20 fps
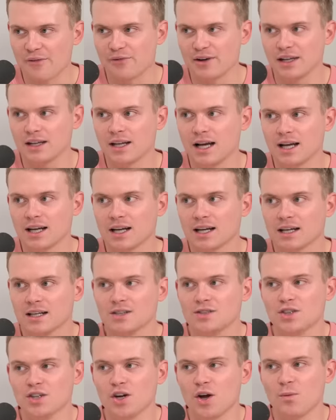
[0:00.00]
feel like.
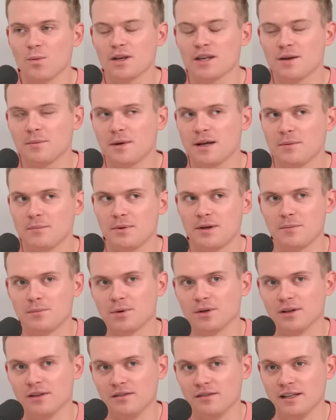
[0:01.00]
Do you know when you meet
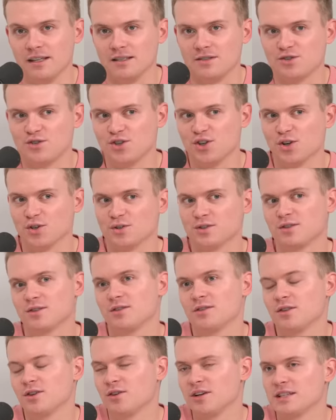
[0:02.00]
people and they just
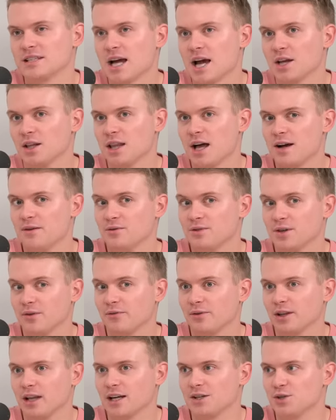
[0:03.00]
their entire lives are
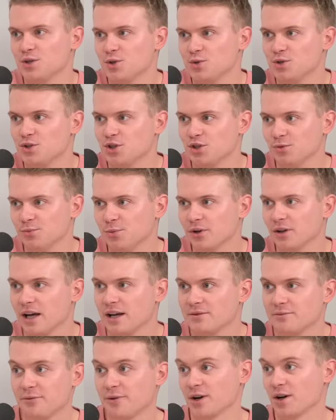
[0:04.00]
for like YouTube or
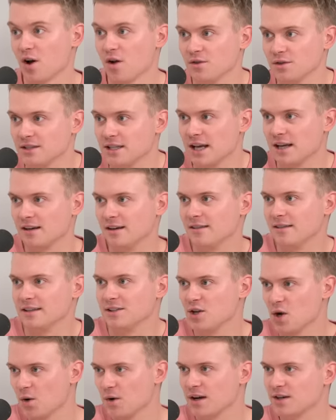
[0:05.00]
like for content and they
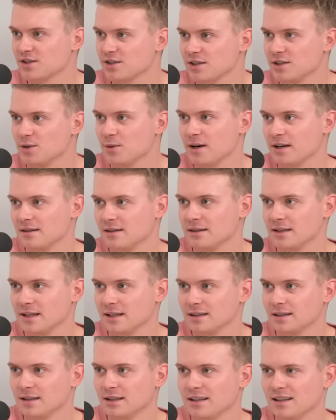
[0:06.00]
don't actually do
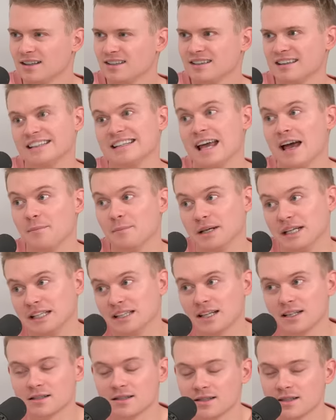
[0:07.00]
anything? Yeah, me.
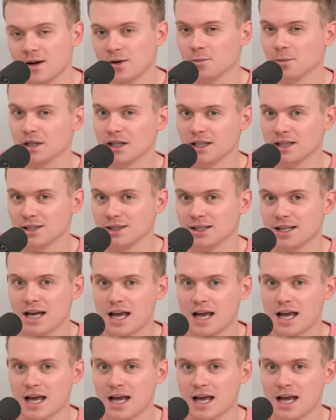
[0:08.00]
That's so me.